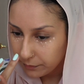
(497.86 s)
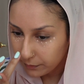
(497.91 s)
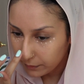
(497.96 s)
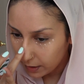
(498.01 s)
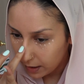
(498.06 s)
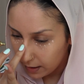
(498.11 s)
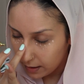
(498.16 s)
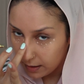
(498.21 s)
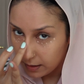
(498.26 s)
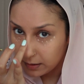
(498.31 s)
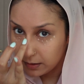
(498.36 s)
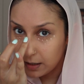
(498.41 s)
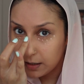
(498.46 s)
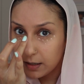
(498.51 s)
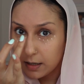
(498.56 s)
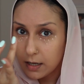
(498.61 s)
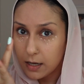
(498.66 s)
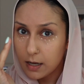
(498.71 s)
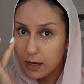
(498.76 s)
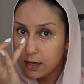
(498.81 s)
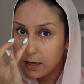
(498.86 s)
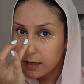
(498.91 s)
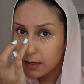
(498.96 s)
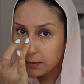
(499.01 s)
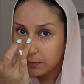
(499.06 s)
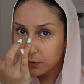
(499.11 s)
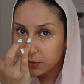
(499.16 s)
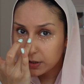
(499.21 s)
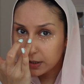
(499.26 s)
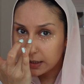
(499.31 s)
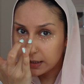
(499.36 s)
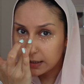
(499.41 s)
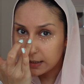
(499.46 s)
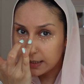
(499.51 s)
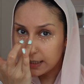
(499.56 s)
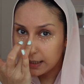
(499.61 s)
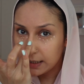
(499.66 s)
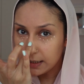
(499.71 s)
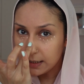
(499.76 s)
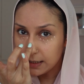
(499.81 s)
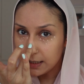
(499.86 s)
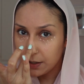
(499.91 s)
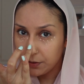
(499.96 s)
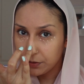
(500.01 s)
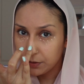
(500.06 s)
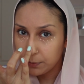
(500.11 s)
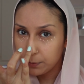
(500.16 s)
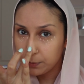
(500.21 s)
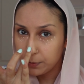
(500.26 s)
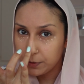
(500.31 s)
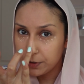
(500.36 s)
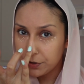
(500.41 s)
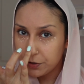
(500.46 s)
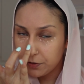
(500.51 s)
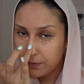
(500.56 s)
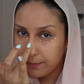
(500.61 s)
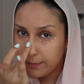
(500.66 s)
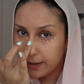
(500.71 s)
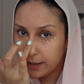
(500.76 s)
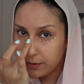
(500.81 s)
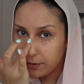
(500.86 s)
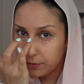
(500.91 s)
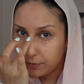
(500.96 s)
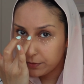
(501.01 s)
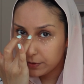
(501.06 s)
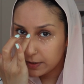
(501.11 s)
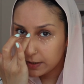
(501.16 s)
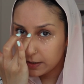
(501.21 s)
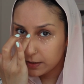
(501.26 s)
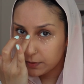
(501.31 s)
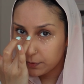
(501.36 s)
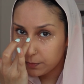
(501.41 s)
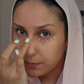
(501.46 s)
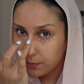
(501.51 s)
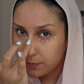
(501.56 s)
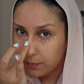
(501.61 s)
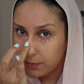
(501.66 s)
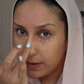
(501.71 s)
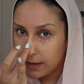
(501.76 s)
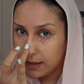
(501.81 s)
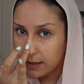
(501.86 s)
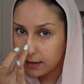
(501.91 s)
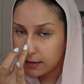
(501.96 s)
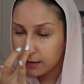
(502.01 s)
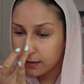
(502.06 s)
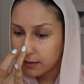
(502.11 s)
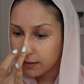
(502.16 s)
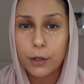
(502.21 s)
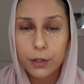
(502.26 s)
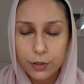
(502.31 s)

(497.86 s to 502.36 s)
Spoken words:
And I'm just gonna take it down the bridge of my nose as well.